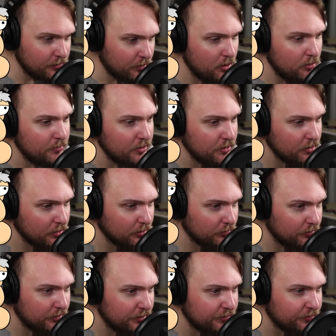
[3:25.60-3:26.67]
Come here,
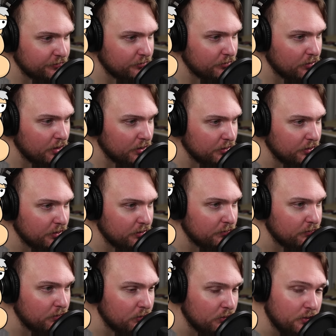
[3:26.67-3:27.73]
Chris, so I can
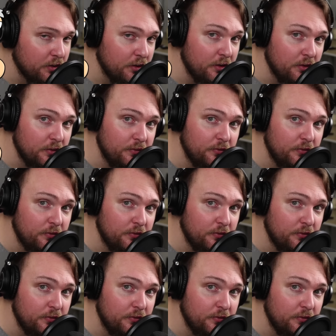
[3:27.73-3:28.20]
give you a kiss.